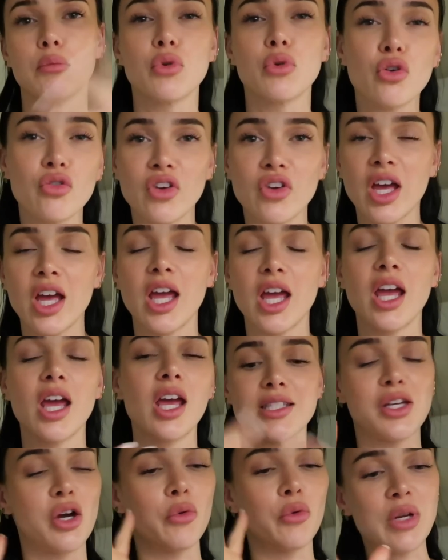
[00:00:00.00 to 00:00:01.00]
move
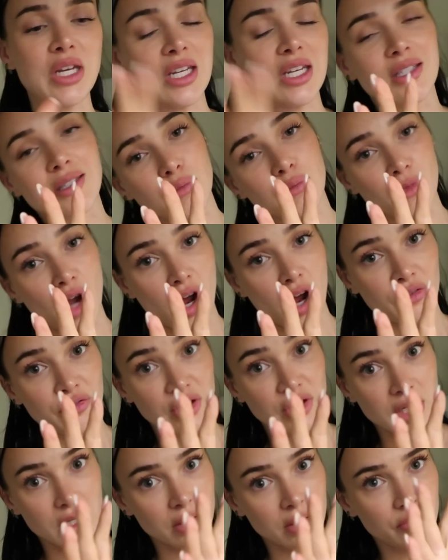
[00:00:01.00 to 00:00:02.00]
it. So we need some
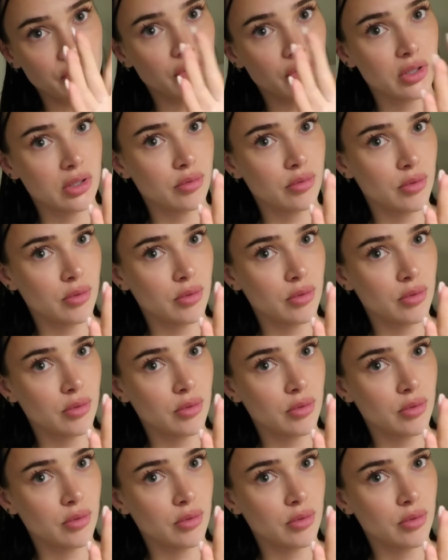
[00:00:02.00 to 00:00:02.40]
coffee for this